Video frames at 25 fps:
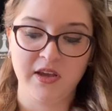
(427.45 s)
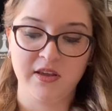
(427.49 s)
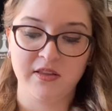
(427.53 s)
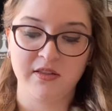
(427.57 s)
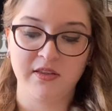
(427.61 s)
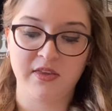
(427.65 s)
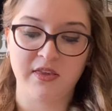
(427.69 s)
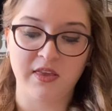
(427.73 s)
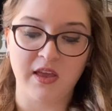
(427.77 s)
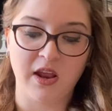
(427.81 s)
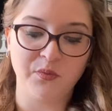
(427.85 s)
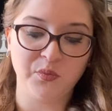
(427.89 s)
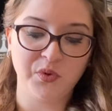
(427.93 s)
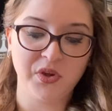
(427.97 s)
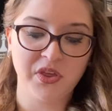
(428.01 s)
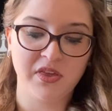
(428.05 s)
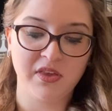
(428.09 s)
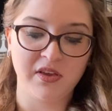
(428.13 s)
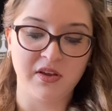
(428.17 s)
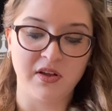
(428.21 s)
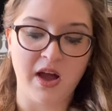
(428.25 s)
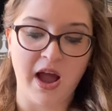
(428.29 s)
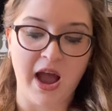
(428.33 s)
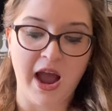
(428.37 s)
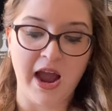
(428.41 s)
The sun was
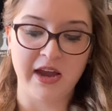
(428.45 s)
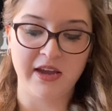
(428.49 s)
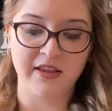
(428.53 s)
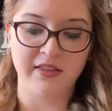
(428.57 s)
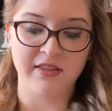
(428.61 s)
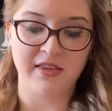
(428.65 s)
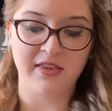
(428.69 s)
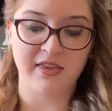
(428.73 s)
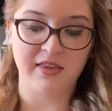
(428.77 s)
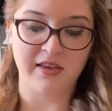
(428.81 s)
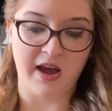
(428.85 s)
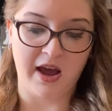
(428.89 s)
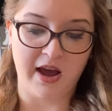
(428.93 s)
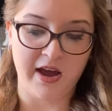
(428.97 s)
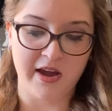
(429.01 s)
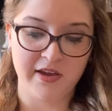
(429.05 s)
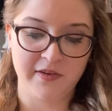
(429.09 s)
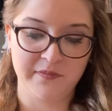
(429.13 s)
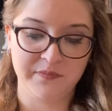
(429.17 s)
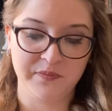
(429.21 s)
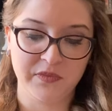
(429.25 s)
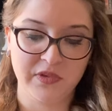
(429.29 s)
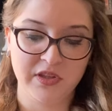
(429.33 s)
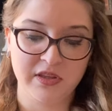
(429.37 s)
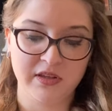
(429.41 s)
still high in the
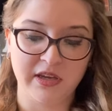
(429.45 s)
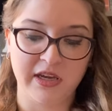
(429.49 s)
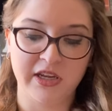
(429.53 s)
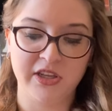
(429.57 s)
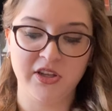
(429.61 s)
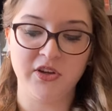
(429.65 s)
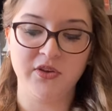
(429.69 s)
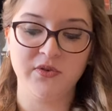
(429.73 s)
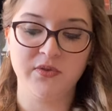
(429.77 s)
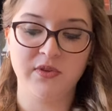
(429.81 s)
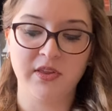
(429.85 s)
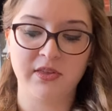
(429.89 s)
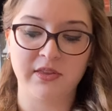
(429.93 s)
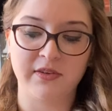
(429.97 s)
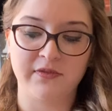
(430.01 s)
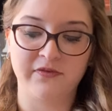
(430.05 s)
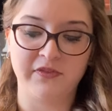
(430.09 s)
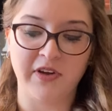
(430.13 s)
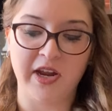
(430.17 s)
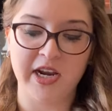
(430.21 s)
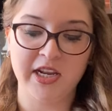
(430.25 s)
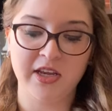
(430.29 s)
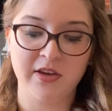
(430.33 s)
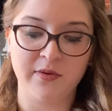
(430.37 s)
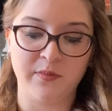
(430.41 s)
sky. I knew that the
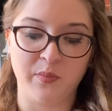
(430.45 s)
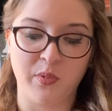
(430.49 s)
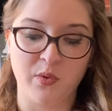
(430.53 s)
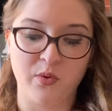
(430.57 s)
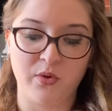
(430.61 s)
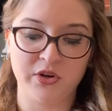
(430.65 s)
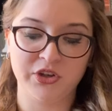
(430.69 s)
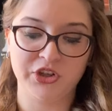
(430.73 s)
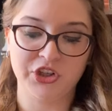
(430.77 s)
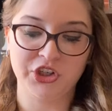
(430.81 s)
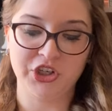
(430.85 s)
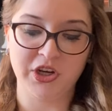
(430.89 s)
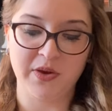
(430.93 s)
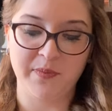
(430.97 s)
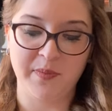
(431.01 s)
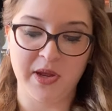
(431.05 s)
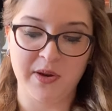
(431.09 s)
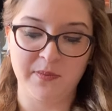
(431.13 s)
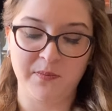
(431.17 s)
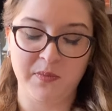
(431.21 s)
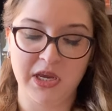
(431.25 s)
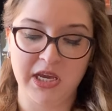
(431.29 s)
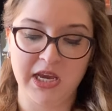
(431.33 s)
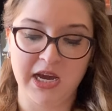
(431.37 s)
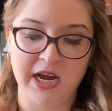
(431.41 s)
fighting aboard ship
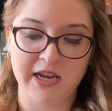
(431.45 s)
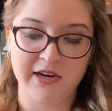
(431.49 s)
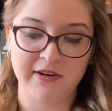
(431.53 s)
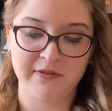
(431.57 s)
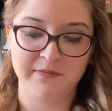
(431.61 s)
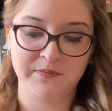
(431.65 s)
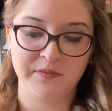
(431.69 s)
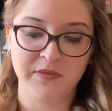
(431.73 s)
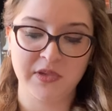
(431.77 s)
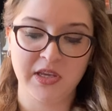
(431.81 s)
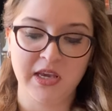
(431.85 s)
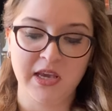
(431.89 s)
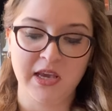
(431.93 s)
had begun.